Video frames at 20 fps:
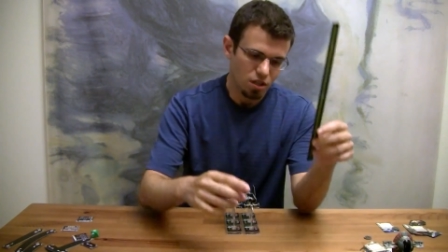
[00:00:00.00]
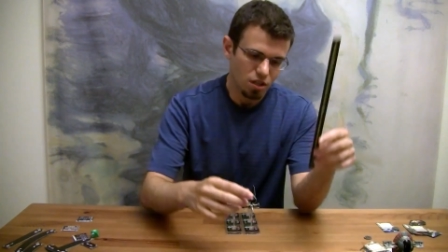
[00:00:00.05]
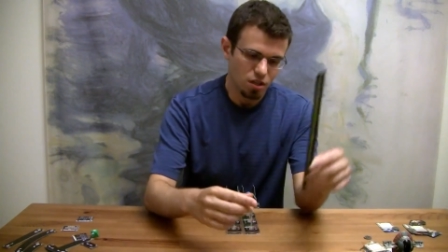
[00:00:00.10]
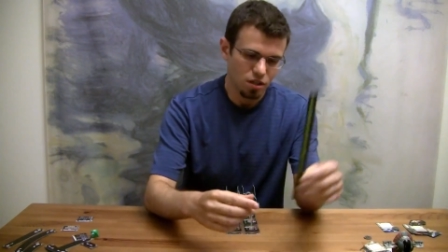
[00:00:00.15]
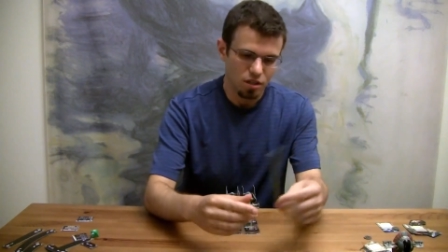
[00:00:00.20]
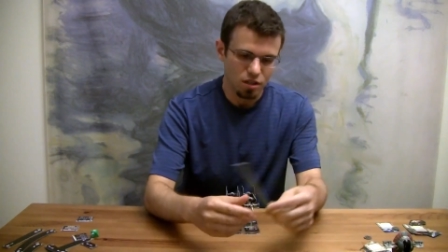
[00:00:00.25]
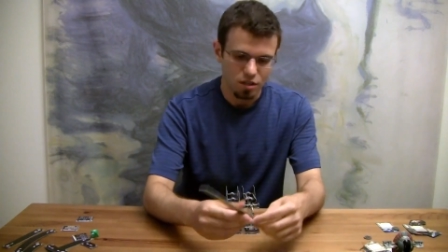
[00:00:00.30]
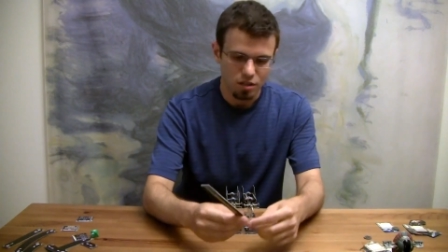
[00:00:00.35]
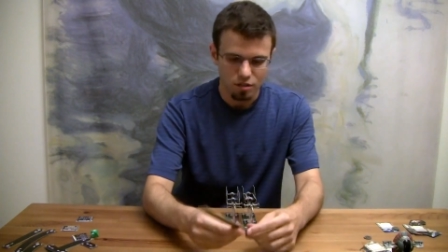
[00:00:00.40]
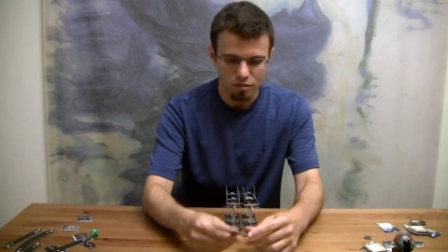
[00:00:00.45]

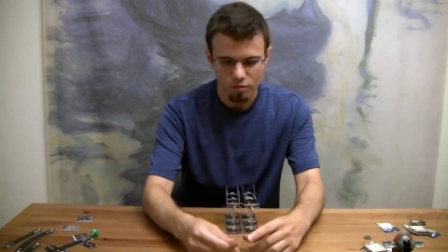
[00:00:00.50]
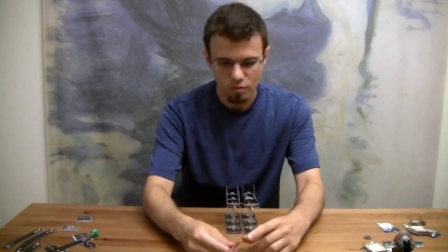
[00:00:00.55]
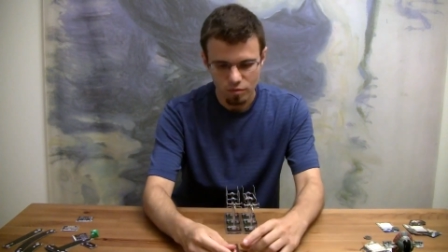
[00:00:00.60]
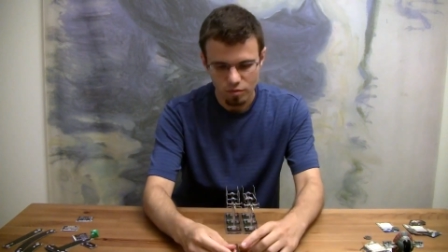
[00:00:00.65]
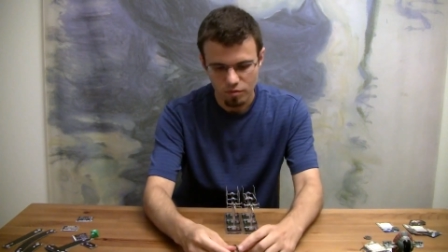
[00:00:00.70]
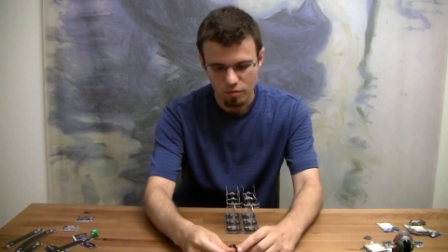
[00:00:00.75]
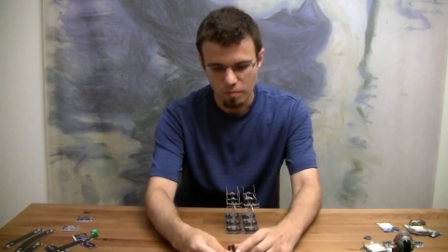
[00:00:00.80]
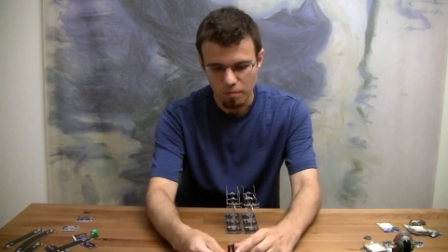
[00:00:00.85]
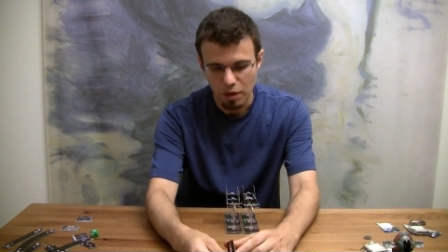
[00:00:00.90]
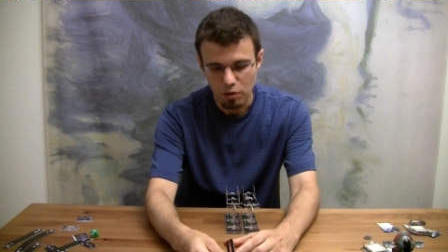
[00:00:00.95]

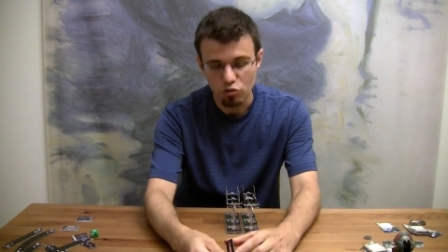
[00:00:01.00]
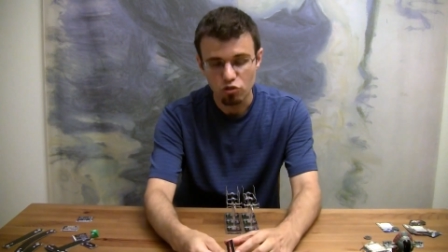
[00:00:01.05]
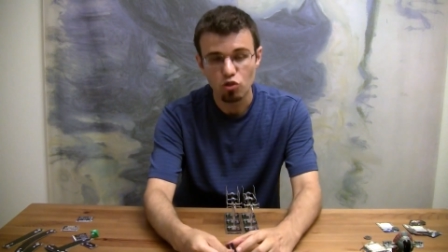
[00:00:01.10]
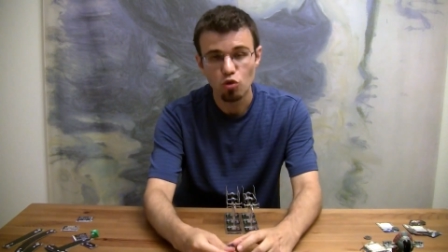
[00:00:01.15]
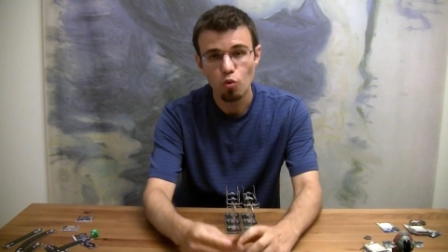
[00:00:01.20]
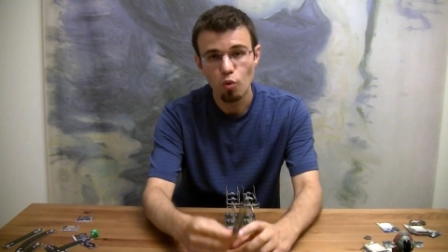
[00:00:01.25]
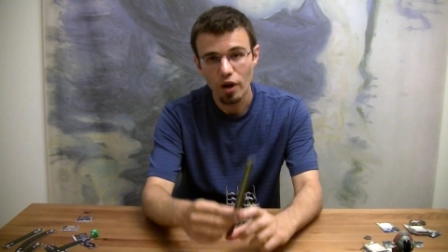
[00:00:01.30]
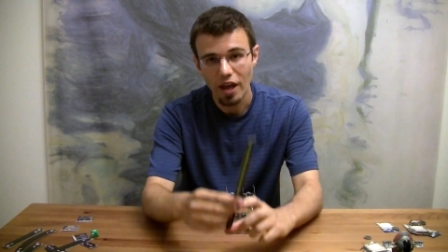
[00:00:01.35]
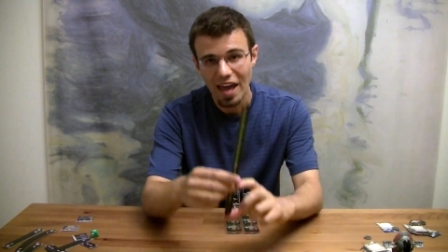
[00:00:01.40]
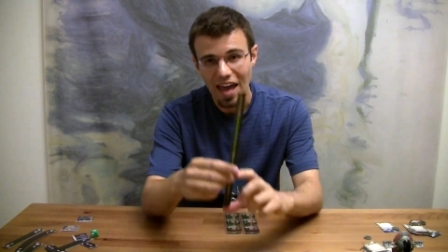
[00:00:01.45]
about
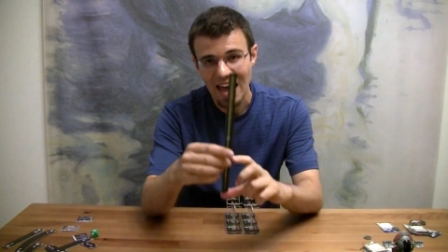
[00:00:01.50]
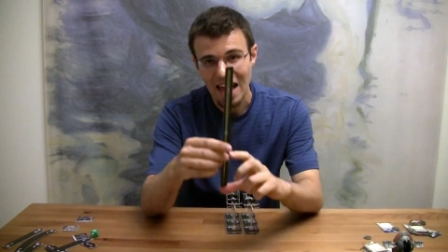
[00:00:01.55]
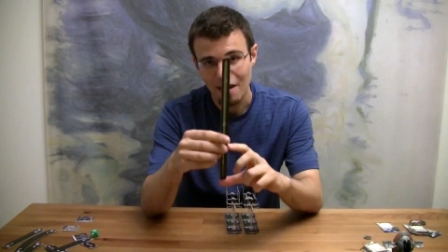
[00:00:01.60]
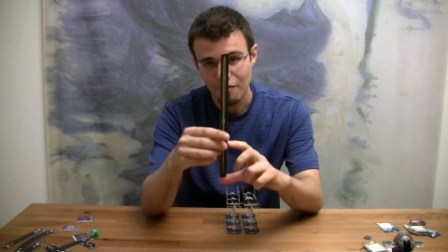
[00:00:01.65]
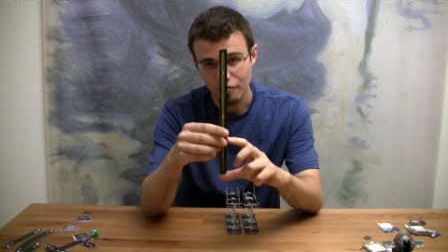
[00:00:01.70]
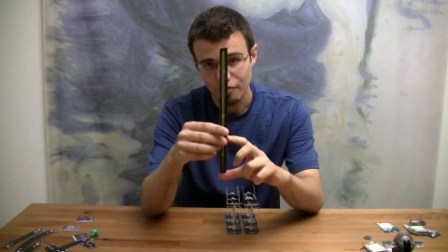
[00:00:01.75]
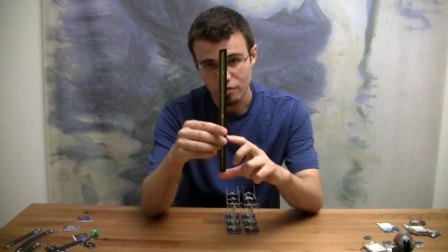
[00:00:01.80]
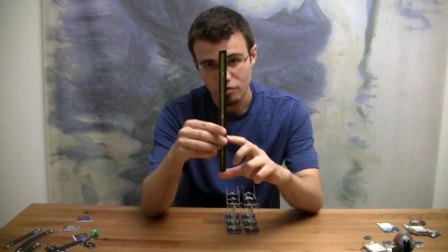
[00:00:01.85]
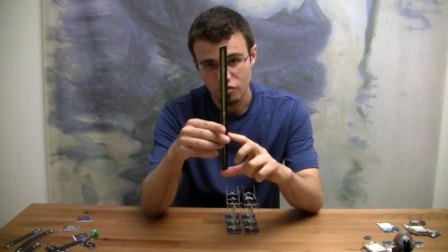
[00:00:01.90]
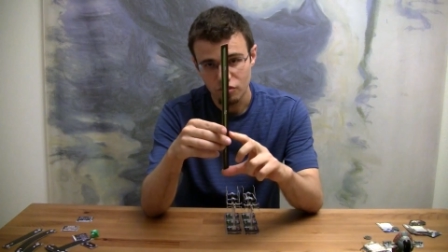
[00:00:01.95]

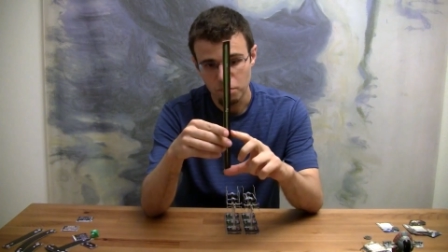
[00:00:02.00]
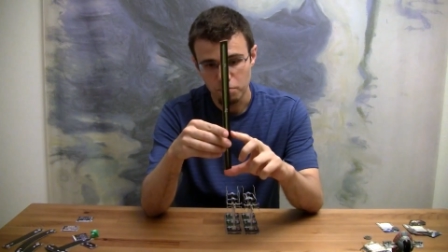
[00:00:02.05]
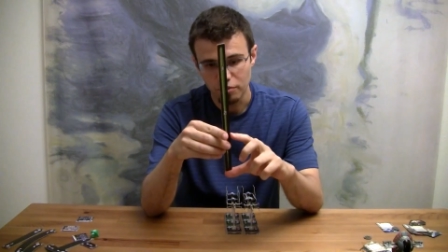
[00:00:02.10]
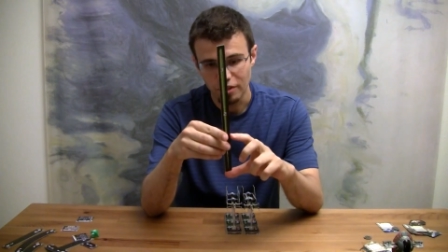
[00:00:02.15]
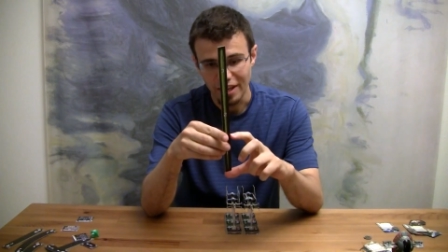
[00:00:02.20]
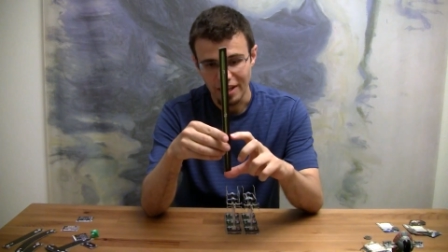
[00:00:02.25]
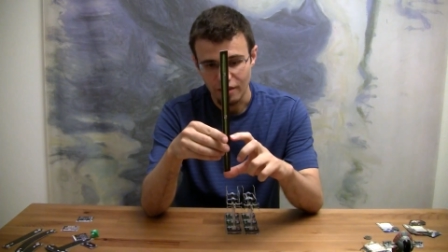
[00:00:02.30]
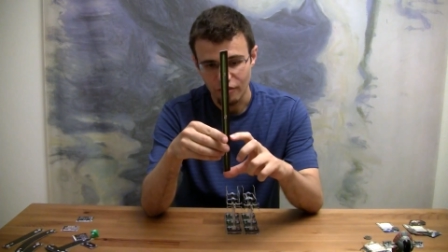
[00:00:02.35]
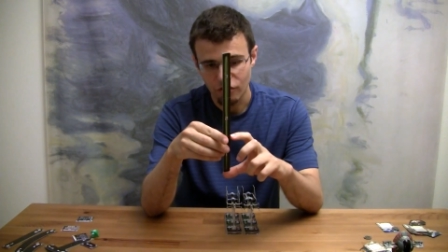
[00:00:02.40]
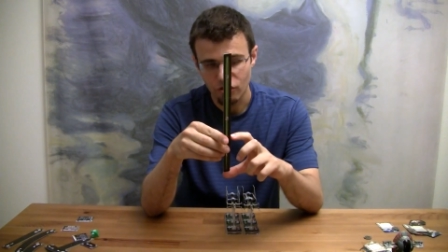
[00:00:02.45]
2.5 ship
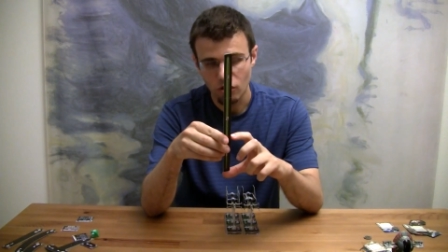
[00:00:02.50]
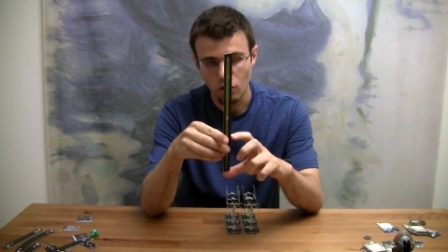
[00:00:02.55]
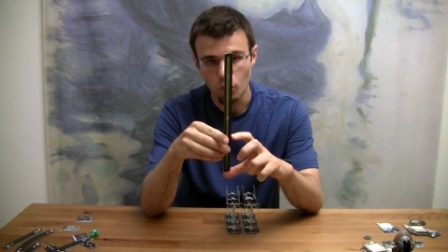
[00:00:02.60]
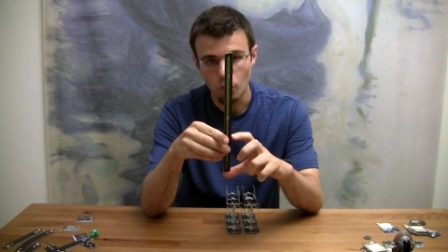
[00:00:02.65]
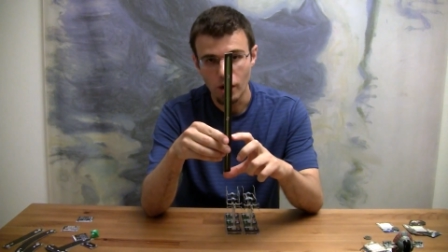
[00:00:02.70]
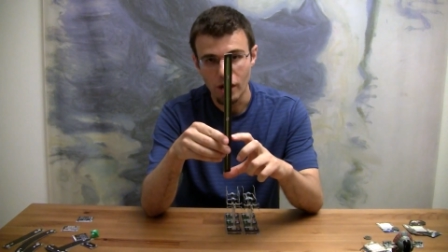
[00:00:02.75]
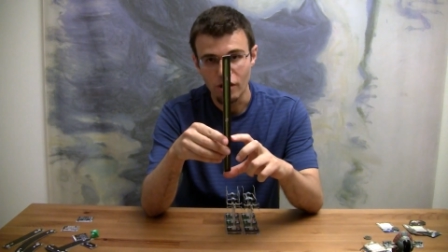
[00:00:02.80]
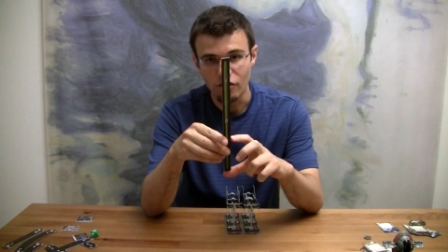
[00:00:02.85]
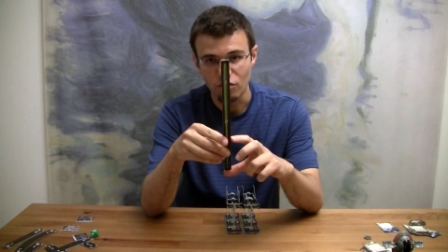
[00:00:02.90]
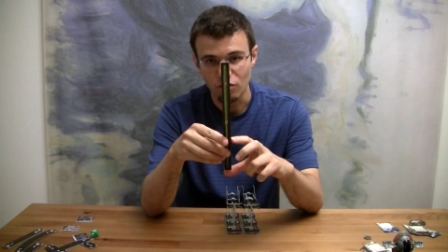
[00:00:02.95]
lengths away.